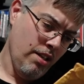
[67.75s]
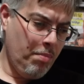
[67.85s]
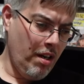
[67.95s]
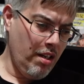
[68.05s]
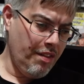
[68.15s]

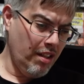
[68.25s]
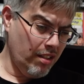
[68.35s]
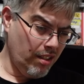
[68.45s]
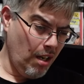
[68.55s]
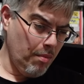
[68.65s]
but I think
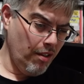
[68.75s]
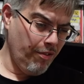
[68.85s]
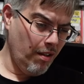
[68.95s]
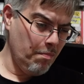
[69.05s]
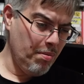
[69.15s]
it's coming
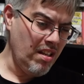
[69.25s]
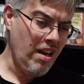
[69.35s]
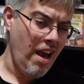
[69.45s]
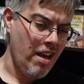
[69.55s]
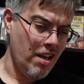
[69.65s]
from P
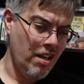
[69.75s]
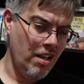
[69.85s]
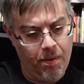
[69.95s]
A,